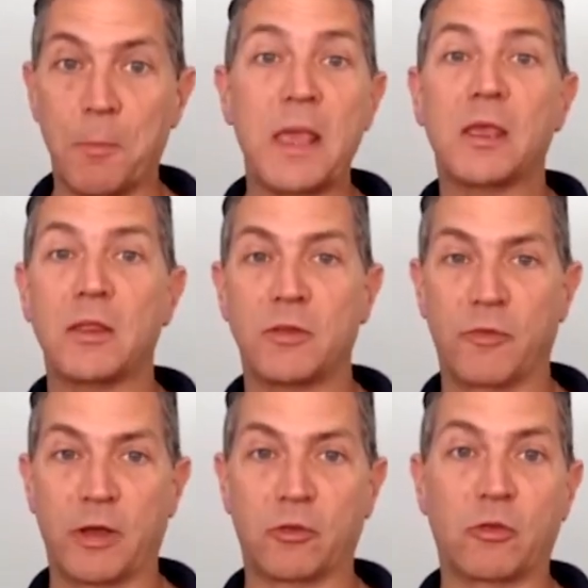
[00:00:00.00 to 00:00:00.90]
are making
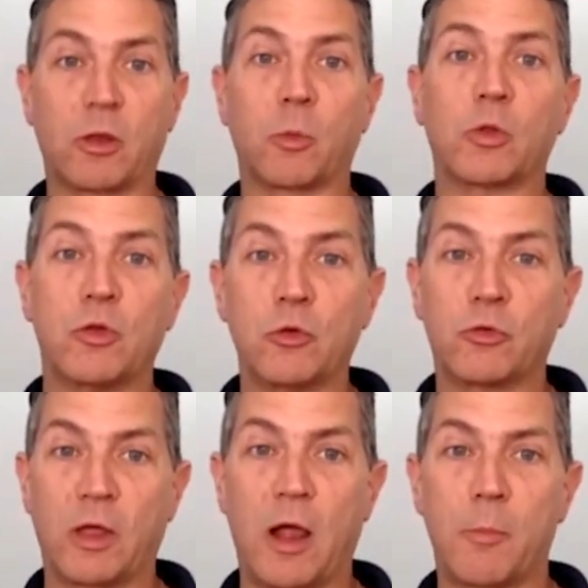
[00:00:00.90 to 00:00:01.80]
devices that will
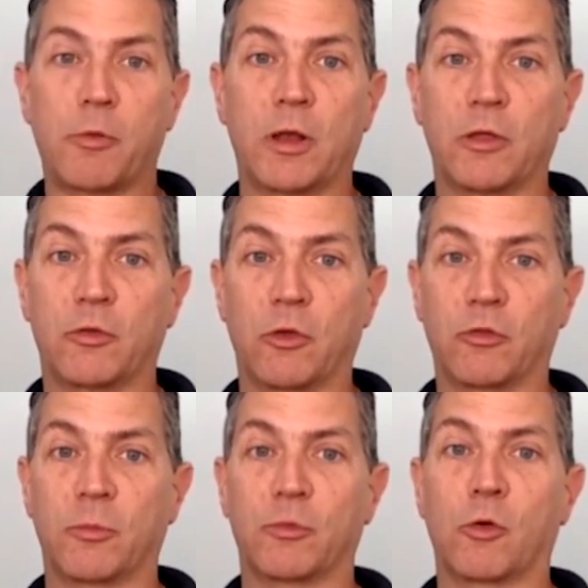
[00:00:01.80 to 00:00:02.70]
use that operating system.